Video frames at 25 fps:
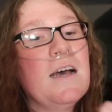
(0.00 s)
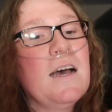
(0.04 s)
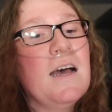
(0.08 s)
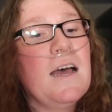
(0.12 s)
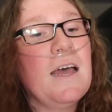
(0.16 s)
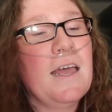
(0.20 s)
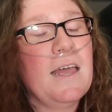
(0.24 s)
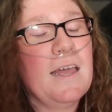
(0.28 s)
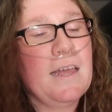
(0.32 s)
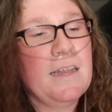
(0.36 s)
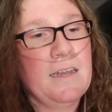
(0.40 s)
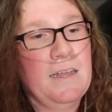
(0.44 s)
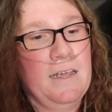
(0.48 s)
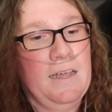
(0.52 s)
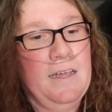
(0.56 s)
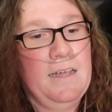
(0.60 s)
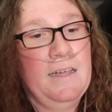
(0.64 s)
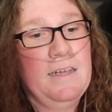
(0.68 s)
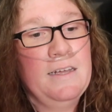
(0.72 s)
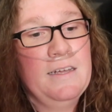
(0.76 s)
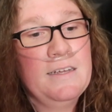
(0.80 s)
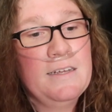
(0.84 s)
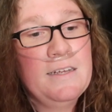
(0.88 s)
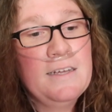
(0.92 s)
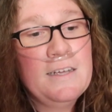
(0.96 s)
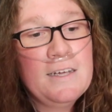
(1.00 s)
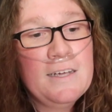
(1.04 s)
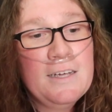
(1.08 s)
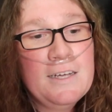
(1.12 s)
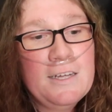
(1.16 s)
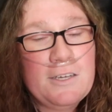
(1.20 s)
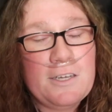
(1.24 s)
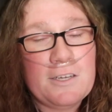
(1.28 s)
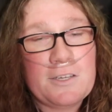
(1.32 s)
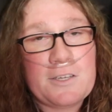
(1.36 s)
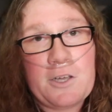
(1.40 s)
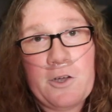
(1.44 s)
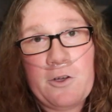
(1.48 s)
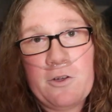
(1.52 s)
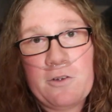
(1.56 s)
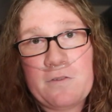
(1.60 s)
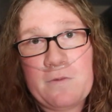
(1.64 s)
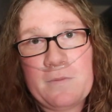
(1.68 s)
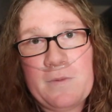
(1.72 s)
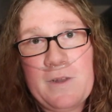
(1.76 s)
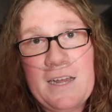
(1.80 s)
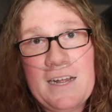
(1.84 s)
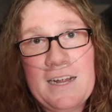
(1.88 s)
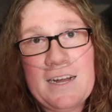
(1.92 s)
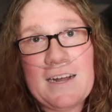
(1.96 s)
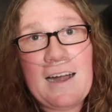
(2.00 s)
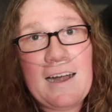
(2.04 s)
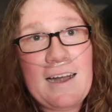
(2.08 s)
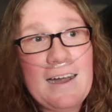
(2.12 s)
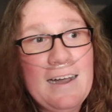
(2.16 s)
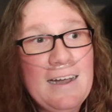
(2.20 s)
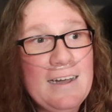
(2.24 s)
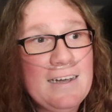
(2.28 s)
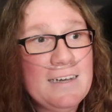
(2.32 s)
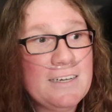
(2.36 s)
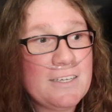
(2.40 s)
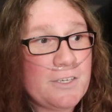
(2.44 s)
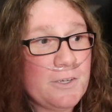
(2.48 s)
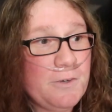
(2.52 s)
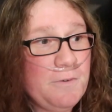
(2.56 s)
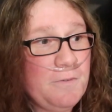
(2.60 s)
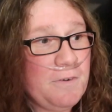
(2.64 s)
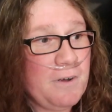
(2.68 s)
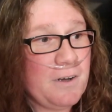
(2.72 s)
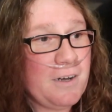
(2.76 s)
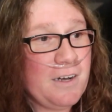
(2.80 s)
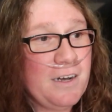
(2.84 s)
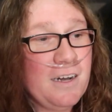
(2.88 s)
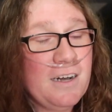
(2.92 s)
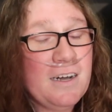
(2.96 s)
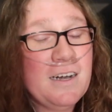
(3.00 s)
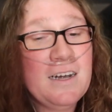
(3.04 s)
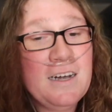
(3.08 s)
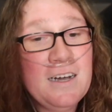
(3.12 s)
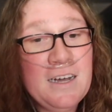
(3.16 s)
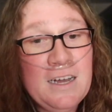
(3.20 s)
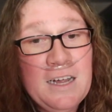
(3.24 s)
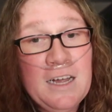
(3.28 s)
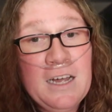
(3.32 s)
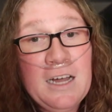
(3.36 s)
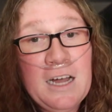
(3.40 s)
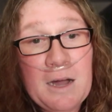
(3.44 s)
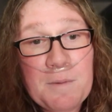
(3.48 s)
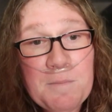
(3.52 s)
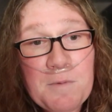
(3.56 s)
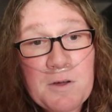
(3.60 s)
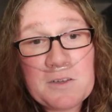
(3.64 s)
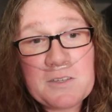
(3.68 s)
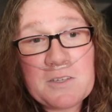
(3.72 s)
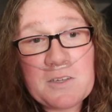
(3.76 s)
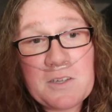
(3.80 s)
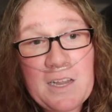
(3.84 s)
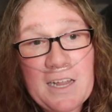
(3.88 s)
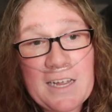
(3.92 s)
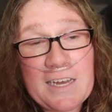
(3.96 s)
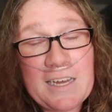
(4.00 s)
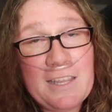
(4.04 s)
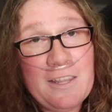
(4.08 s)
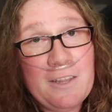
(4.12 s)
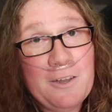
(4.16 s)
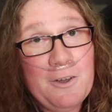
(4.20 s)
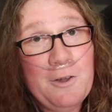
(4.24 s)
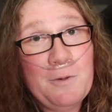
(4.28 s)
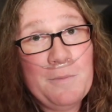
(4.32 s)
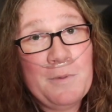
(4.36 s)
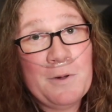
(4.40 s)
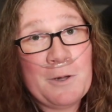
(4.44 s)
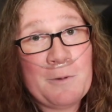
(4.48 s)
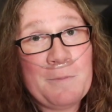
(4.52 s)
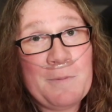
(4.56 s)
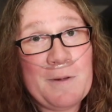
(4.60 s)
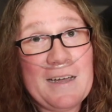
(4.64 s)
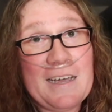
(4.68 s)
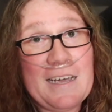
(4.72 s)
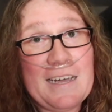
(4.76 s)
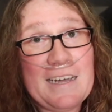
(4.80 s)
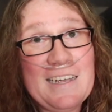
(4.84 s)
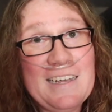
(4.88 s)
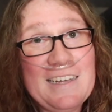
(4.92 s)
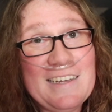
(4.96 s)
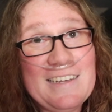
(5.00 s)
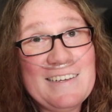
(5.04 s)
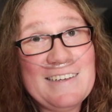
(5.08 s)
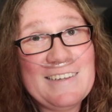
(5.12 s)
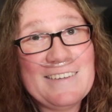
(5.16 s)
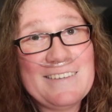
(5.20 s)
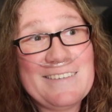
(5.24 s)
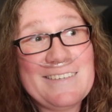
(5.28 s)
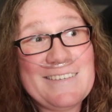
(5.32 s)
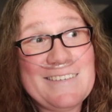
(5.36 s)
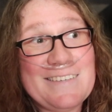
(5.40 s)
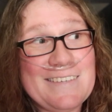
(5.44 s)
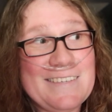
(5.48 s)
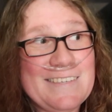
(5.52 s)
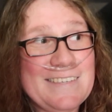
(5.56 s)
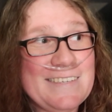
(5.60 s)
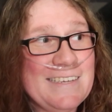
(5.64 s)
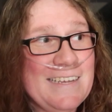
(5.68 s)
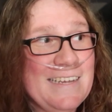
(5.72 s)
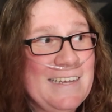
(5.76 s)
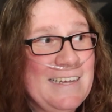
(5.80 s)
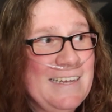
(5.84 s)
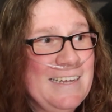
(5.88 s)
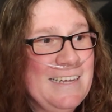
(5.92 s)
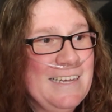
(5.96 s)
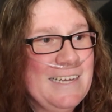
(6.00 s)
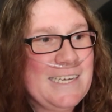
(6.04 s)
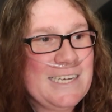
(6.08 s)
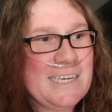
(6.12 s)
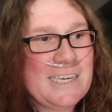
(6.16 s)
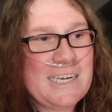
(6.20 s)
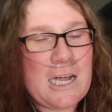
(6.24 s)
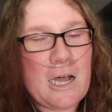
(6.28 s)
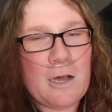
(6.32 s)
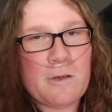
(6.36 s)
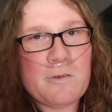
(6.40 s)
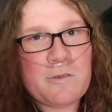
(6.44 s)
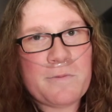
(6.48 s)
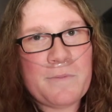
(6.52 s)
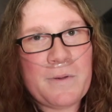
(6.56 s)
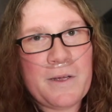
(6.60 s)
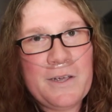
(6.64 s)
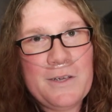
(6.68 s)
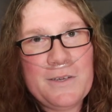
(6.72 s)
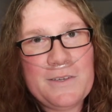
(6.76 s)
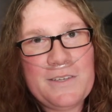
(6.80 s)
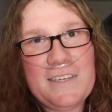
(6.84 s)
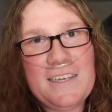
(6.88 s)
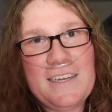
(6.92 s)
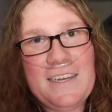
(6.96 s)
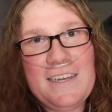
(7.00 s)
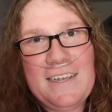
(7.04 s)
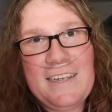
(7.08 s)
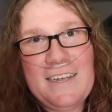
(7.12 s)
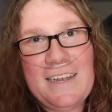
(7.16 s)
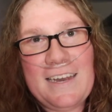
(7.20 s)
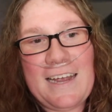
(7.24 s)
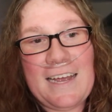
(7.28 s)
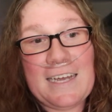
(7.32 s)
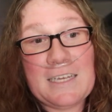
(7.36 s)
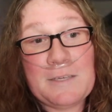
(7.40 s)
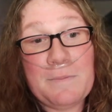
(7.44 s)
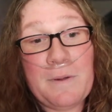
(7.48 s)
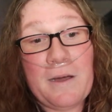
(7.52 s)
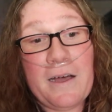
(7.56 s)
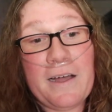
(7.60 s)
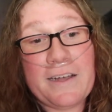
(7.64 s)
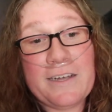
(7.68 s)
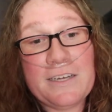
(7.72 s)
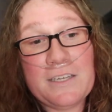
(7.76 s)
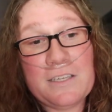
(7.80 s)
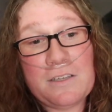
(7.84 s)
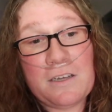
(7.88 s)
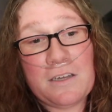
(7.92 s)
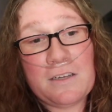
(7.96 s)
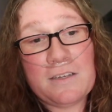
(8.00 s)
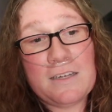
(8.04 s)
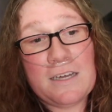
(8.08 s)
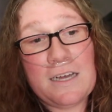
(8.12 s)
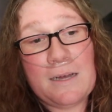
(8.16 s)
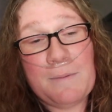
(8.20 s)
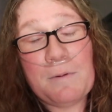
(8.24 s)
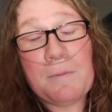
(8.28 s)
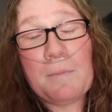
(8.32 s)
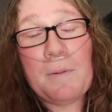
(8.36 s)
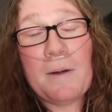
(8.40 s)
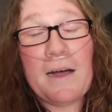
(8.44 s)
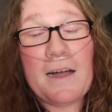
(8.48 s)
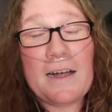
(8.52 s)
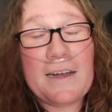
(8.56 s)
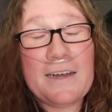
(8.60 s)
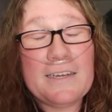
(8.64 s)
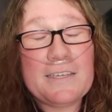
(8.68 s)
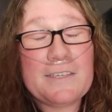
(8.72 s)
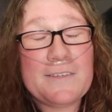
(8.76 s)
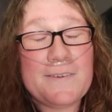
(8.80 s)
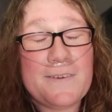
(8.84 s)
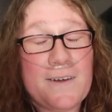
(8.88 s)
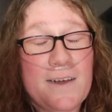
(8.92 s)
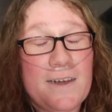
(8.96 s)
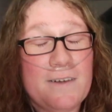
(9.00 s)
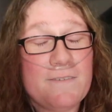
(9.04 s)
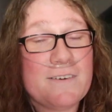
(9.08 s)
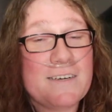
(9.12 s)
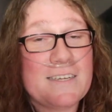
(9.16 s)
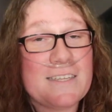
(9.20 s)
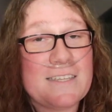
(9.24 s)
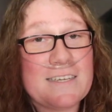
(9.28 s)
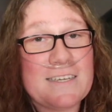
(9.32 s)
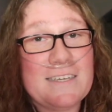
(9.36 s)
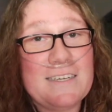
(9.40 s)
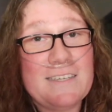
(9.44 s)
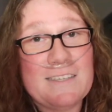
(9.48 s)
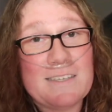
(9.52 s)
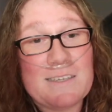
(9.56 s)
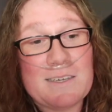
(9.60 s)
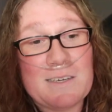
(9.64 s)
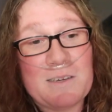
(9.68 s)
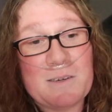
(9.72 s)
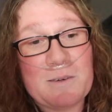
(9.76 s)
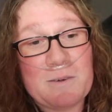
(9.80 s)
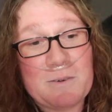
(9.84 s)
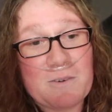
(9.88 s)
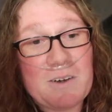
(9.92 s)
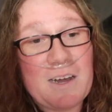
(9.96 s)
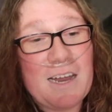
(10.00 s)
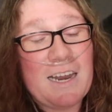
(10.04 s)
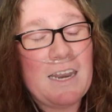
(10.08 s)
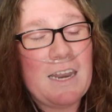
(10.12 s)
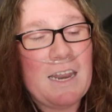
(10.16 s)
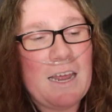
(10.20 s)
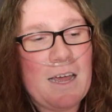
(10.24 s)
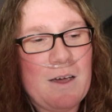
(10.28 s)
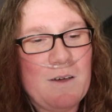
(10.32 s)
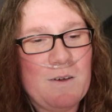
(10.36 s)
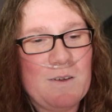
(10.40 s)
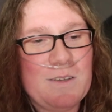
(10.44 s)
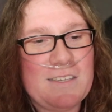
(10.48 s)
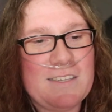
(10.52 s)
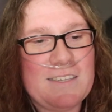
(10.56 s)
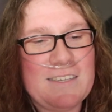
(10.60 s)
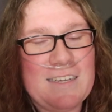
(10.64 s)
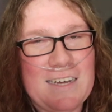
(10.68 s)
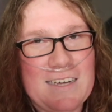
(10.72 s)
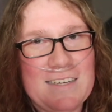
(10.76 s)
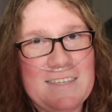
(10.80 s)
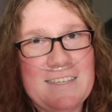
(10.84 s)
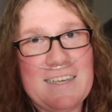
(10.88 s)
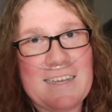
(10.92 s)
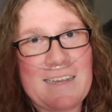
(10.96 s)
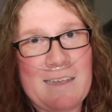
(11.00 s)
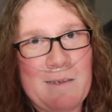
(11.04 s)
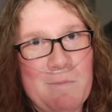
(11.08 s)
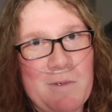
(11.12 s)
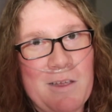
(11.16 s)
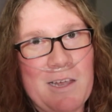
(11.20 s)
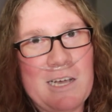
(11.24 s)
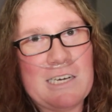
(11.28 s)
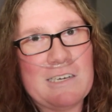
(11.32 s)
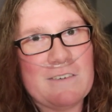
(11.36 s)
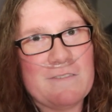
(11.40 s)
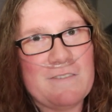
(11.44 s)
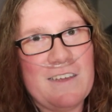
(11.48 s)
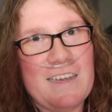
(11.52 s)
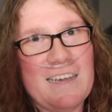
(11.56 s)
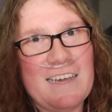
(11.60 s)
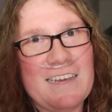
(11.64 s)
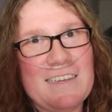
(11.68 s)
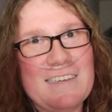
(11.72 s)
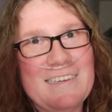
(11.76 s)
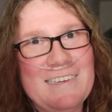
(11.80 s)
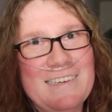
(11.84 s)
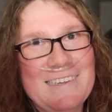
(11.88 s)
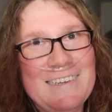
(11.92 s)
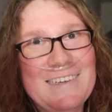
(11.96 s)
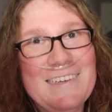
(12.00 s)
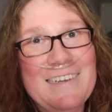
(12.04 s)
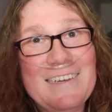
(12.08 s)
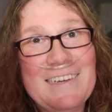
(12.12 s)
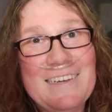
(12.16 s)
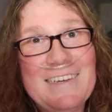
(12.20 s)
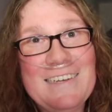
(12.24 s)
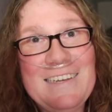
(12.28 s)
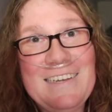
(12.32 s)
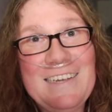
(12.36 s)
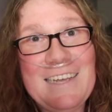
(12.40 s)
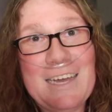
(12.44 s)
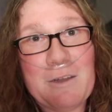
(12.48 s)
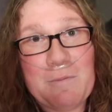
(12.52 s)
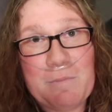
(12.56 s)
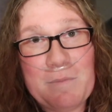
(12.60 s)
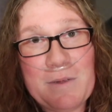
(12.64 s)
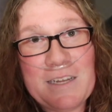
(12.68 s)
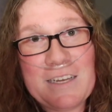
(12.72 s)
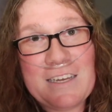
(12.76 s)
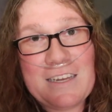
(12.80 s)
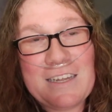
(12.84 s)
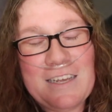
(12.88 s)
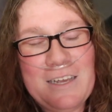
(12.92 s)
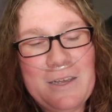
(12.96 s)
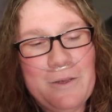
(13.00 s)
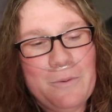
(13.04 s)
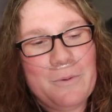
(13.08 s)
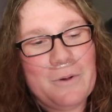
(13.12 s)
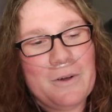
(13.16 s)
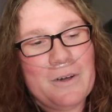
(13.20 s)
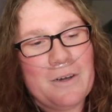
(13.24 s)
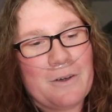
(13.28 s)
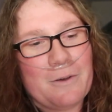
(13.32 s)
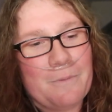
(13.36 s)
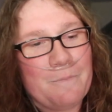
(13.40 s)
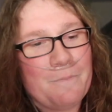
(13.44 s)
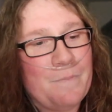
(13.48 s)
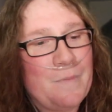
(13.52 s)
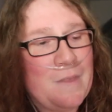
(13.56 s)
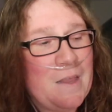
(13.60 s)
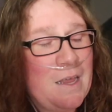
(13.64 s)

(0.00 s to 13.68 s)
and uh, just going from there. So far, I'm also liking the new book bag. It's calms my O C D. It has pockets on top of pockets for everything. So right now, it's not ticking me off yet, yet being the key word.